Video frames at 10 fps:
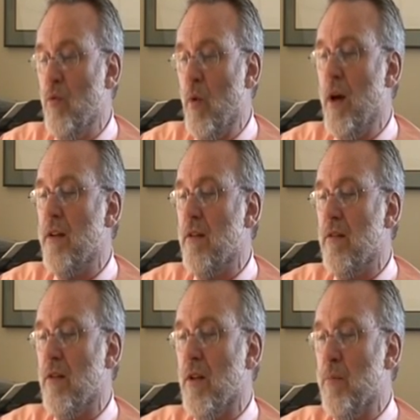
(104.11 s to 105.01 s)
want
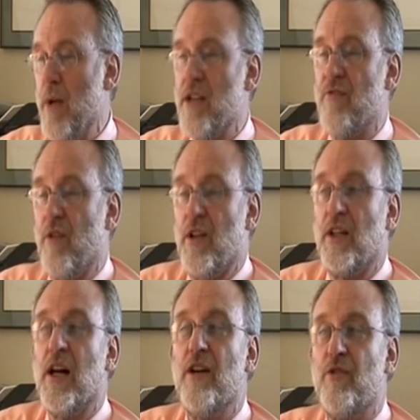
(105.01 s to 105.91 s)
the best for their
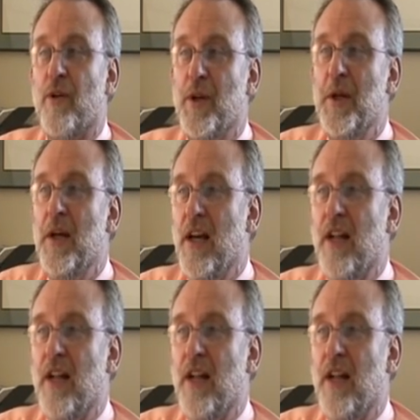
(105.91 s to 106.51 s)
country,